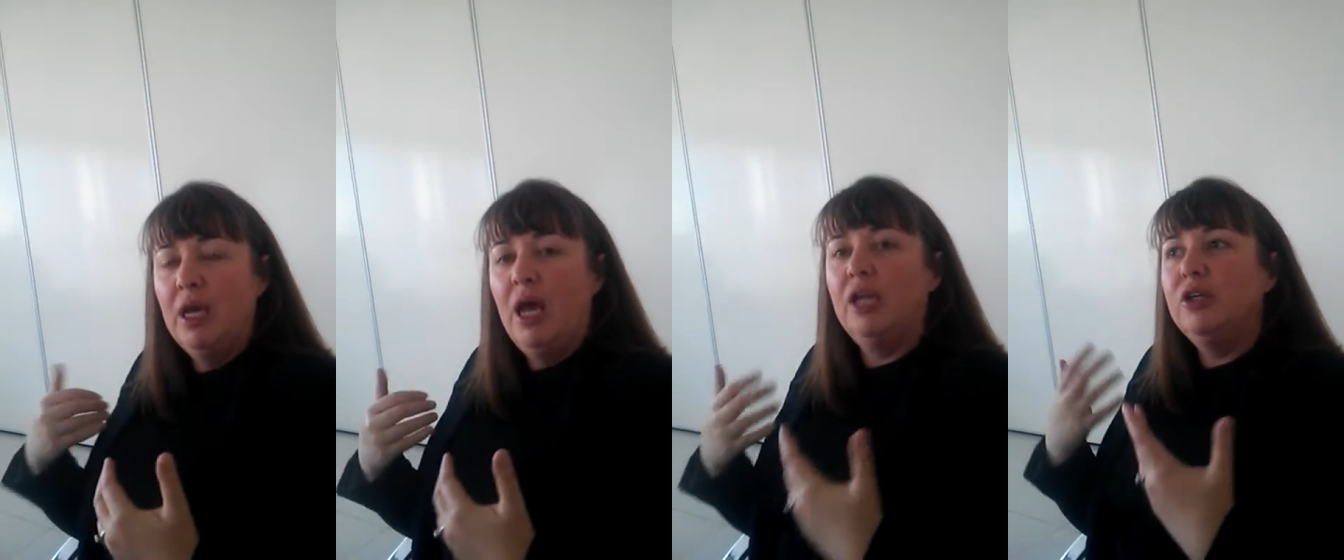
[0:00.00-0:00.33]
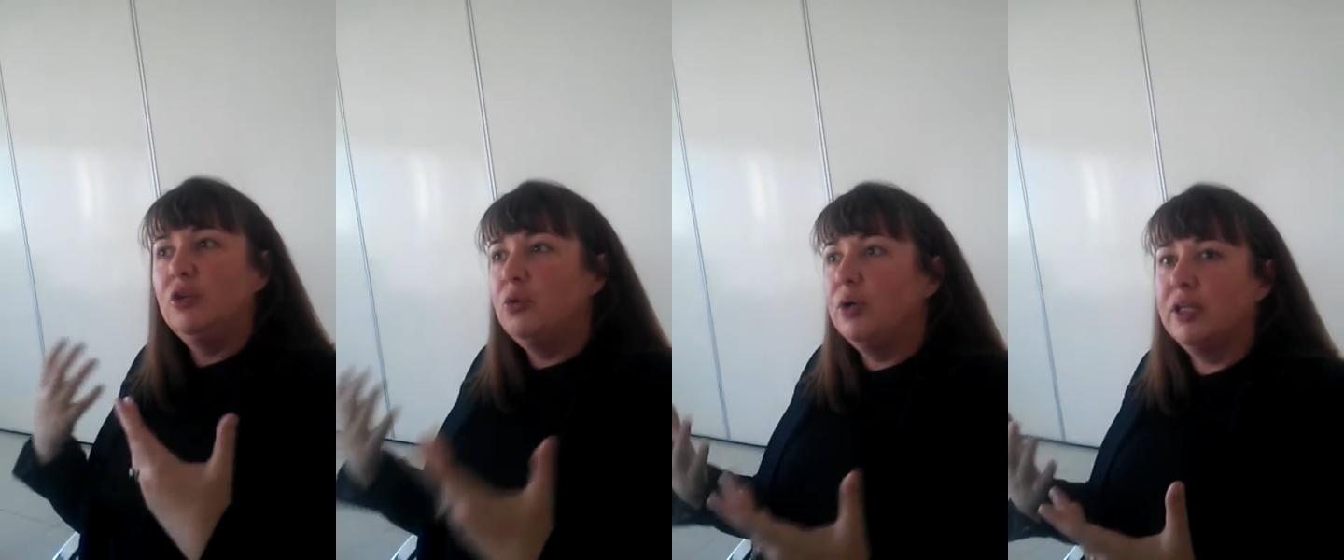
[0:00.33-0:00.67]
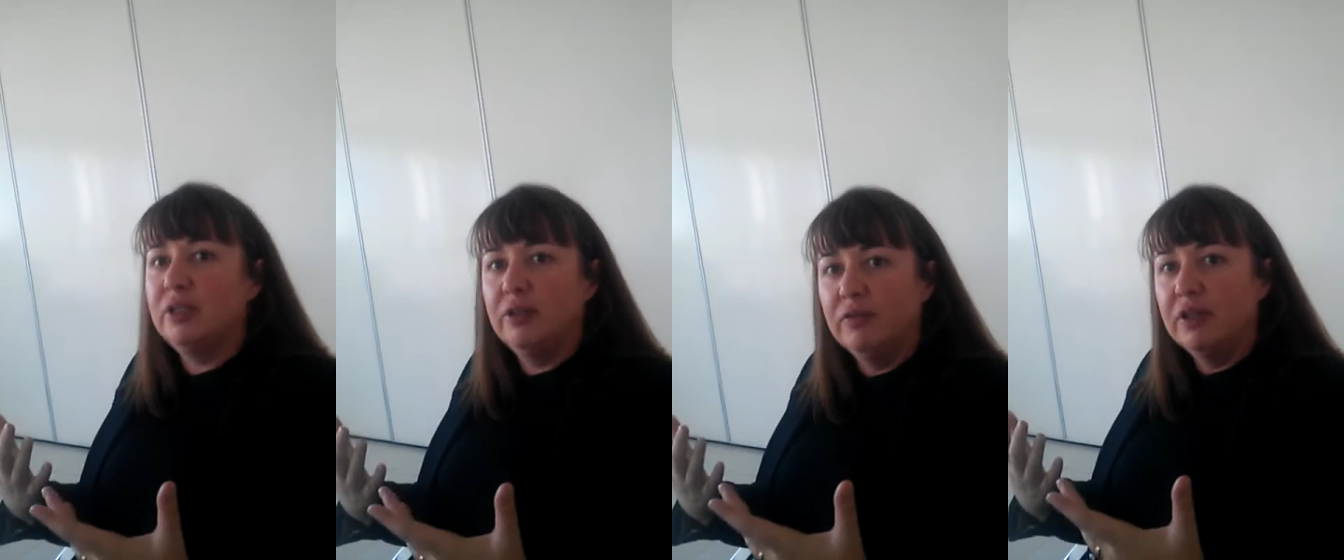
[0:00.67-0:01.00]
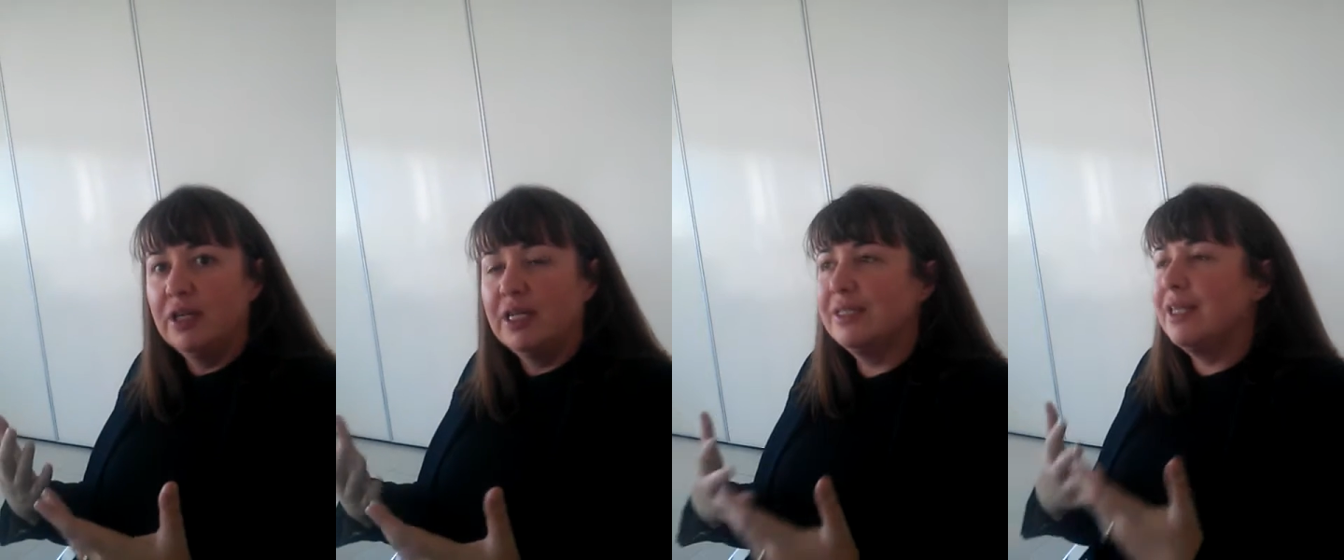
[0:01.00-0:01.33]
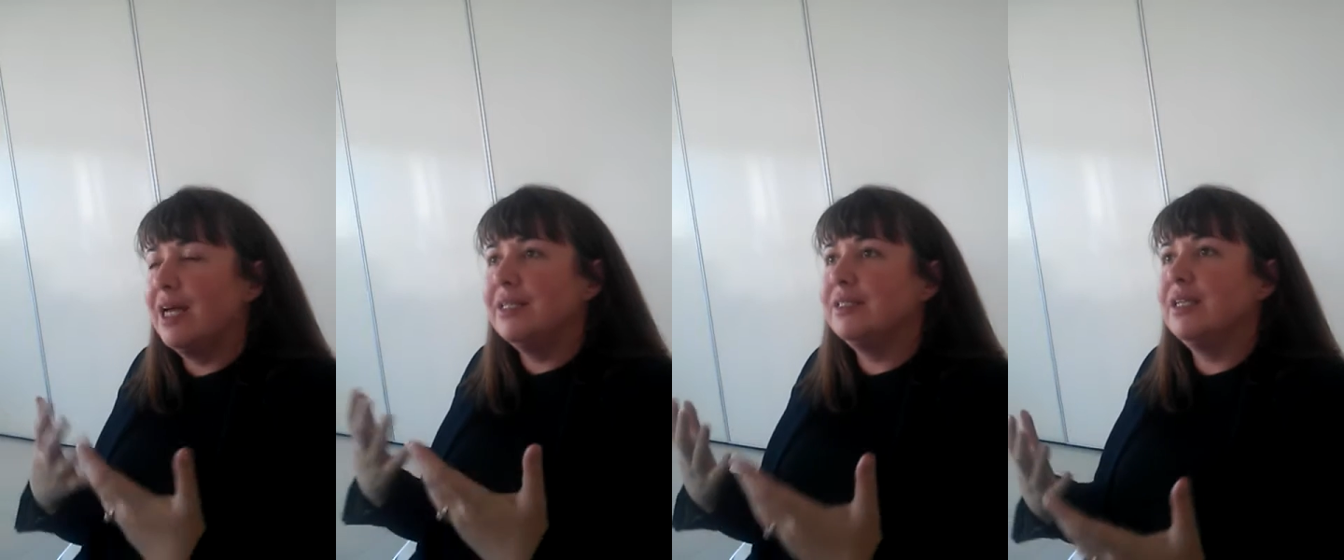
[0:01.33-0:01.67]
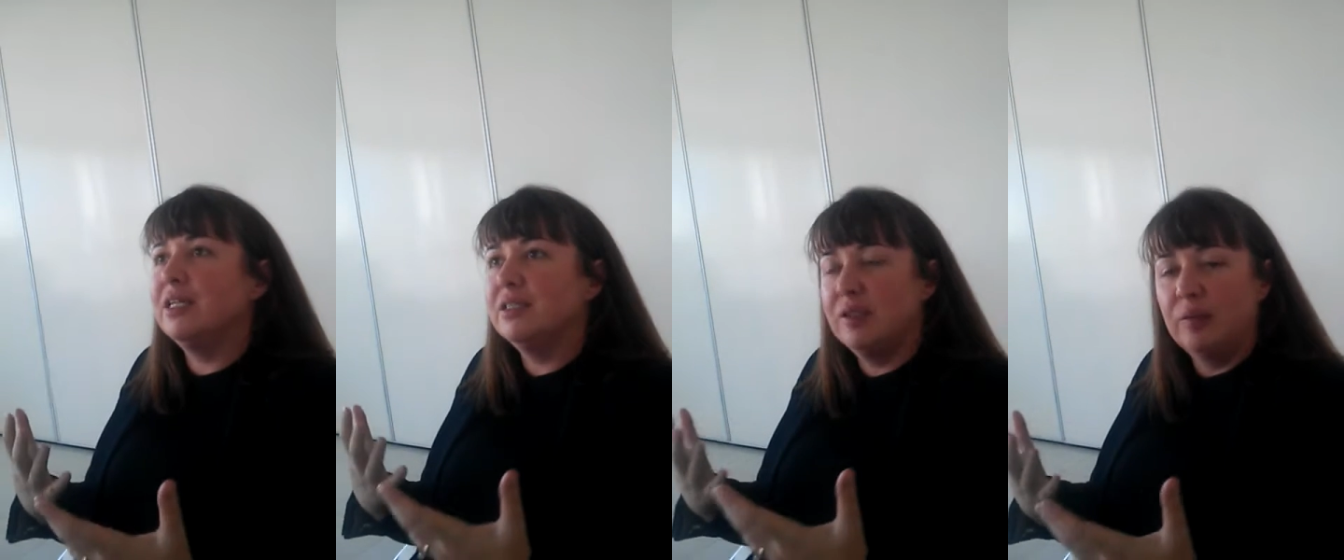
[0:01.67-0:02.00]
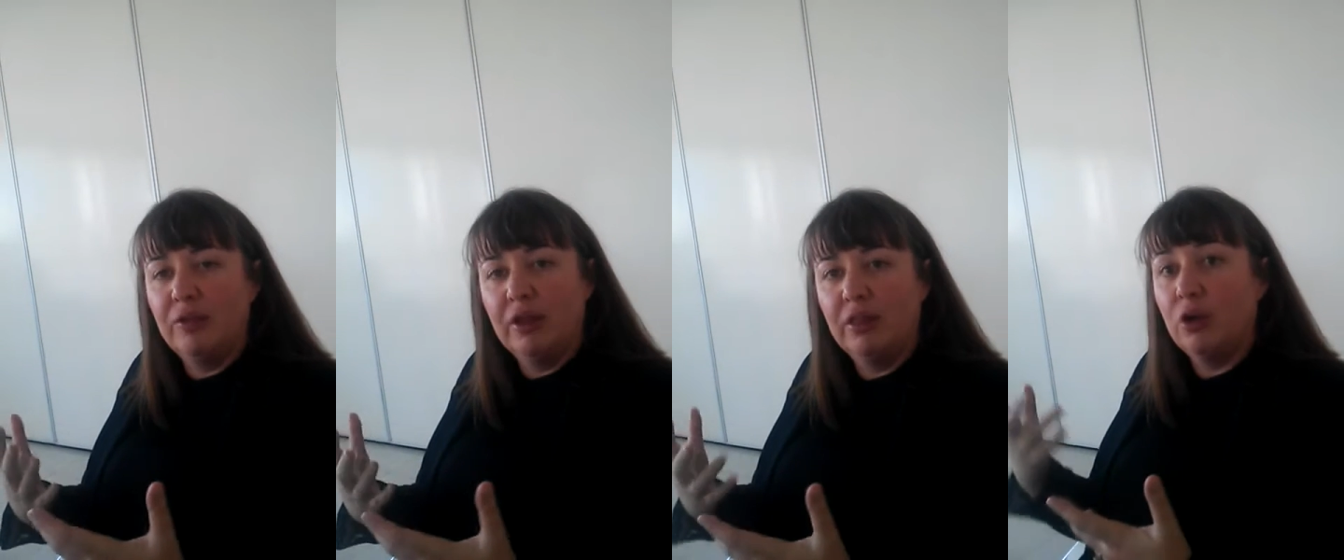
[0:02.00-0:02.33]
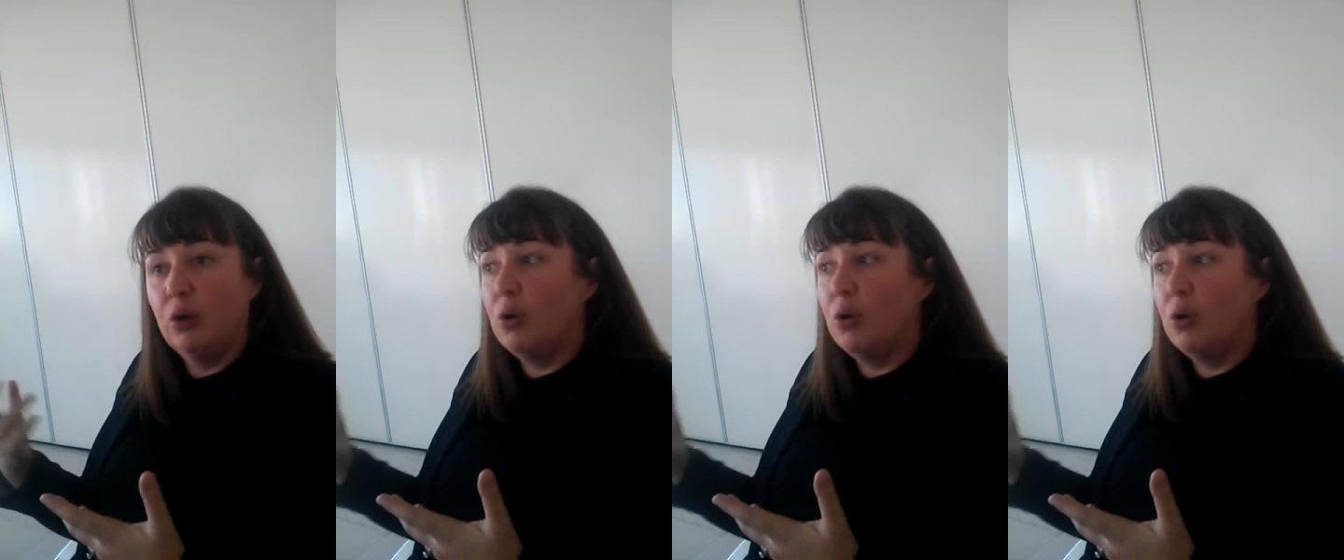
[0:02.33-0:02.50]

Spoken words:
And you quickly realize that is not something that